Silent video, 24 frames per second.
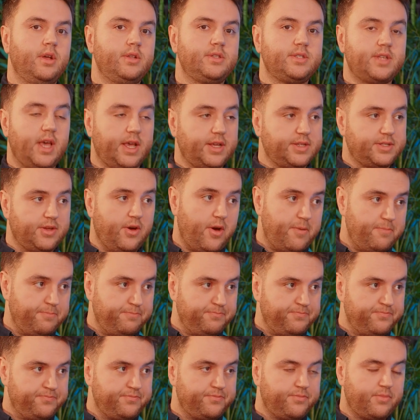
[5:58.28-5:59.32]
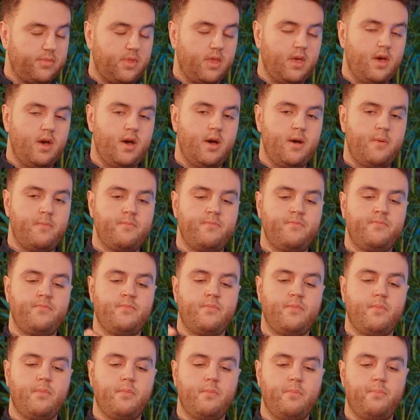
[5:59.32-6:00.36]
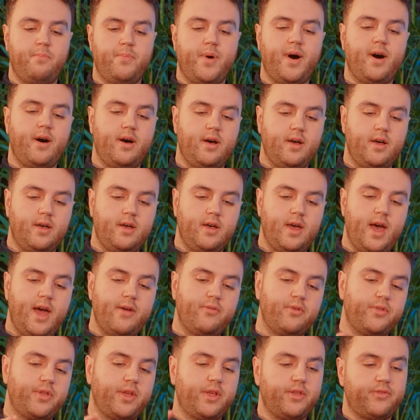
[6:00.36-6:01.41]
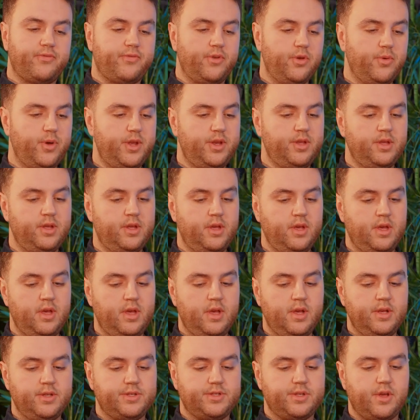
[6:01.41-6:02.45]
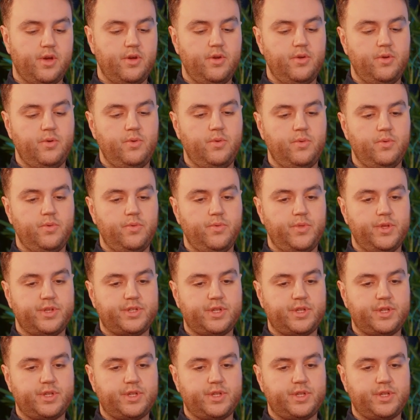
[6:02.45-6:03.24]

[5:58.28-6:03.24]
takes time. But everything is fluid. So the